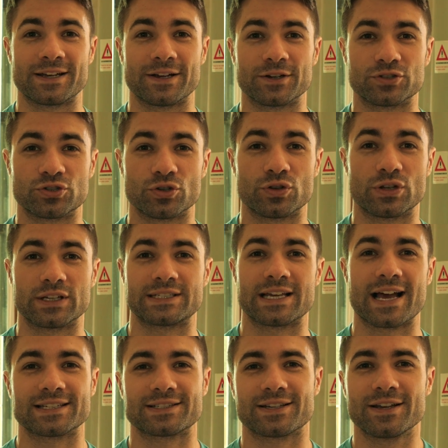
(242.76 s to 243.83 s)
here, do the
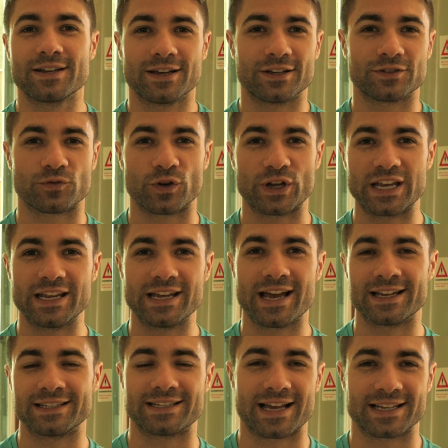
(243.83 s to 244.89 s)
test. It's for
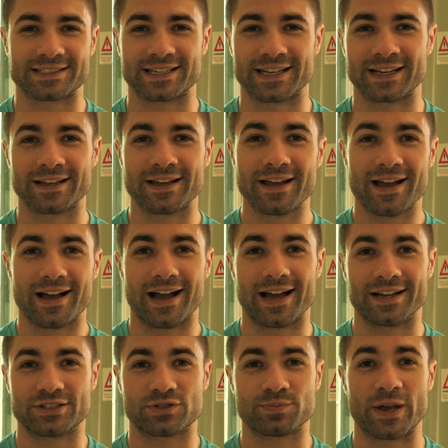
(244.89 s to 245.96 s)
EN testing,
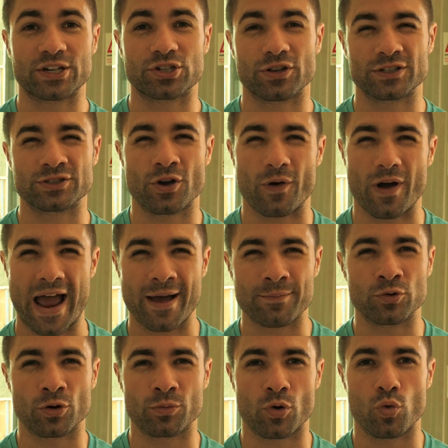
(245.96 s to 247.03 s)
and just make sure there's no
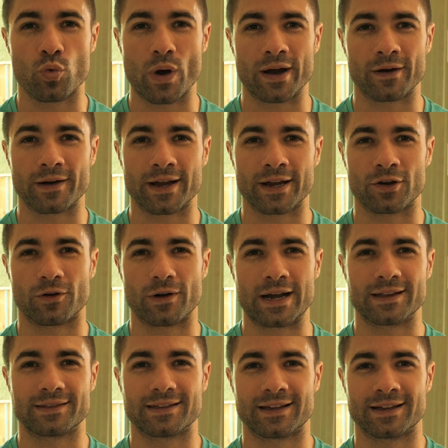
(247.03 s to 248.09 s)
abnormal wearing or
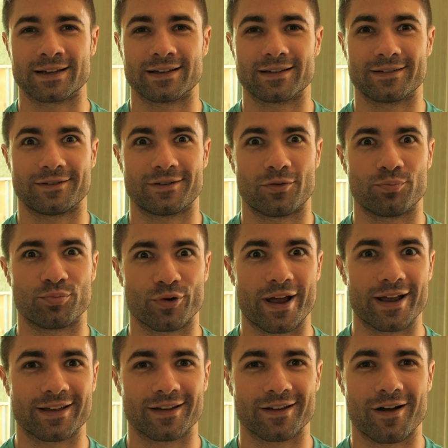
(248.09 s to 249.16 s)
anything,
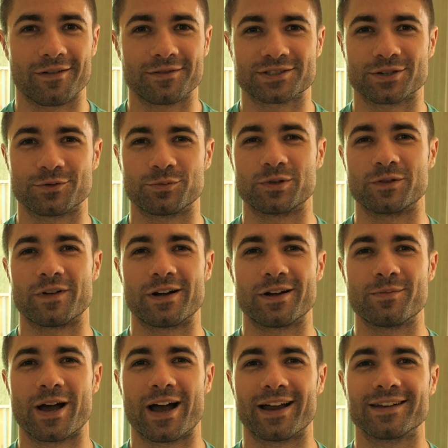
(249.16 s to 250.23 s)
breaking. Obviously would be
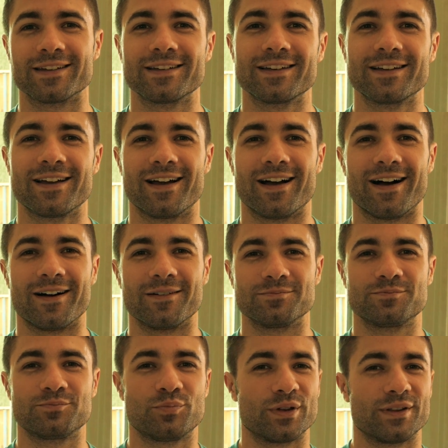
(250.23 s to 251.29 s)
very bad,
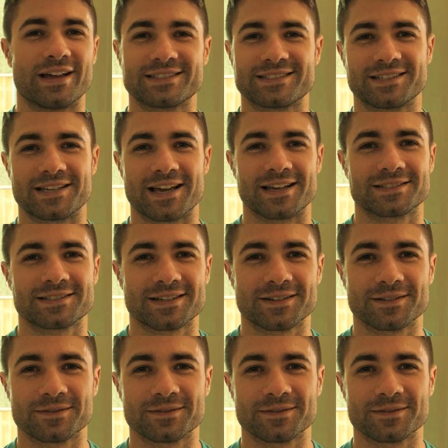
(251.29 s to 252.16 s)
but that's the test.